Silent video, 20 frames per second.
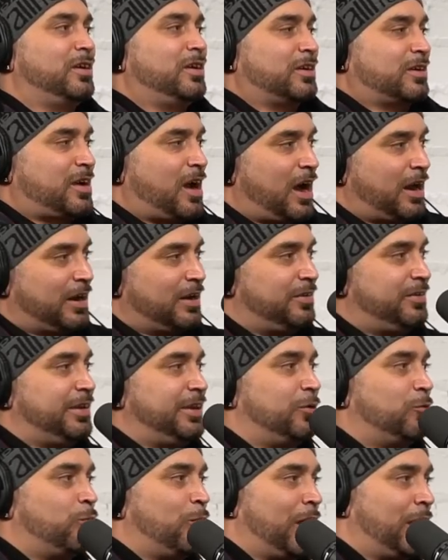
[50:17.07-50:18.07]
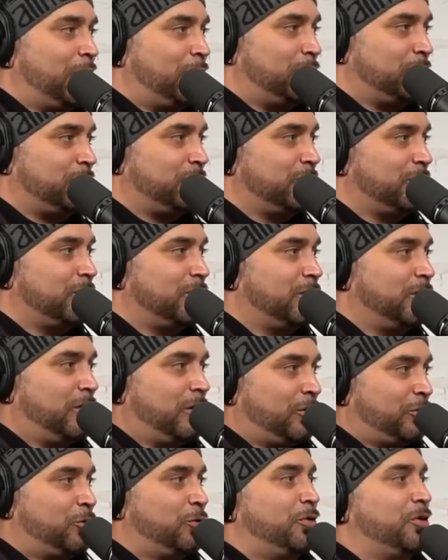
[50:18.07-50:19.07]
kind of derailed
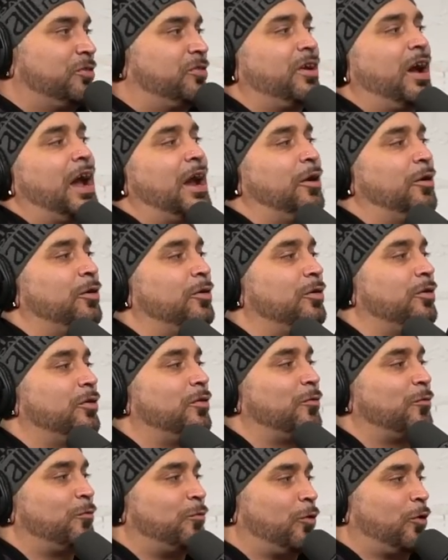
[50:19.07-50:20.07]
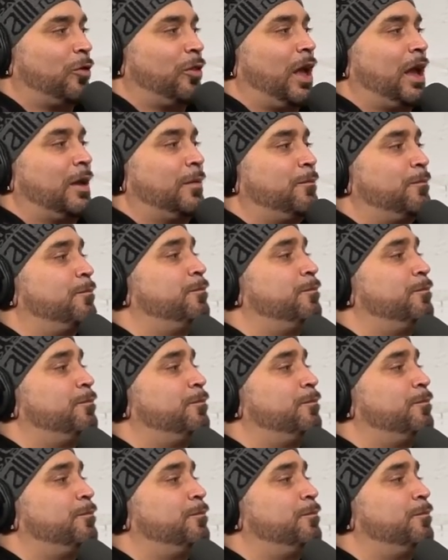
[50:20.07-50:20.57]
your desire for, like,